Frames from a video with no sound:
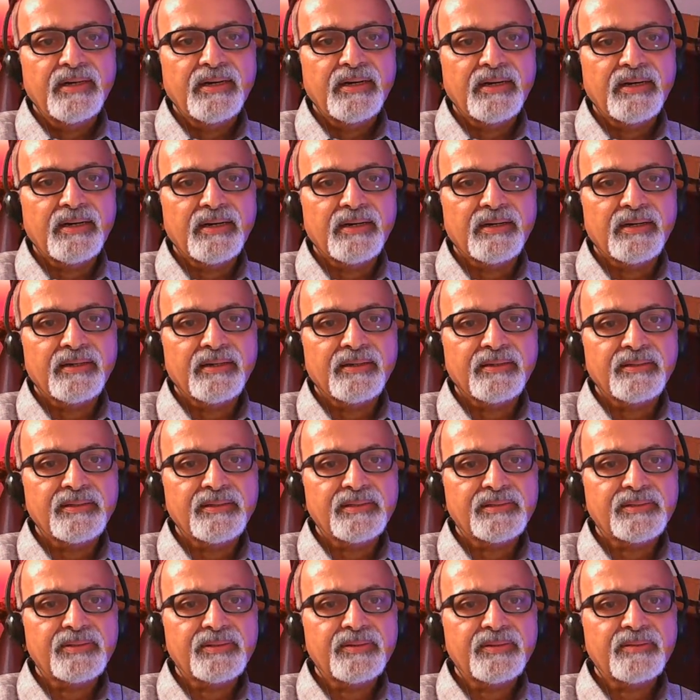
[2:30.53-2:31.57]

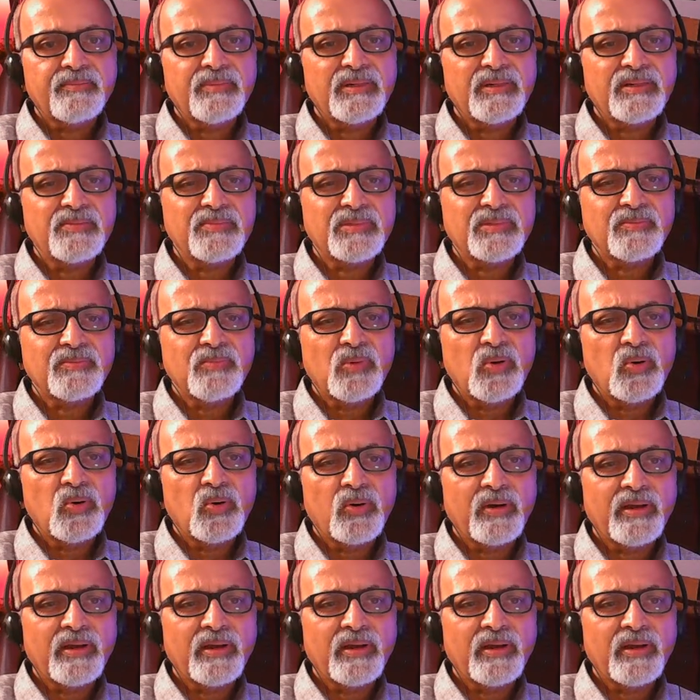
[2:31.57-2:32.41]
So it becomes more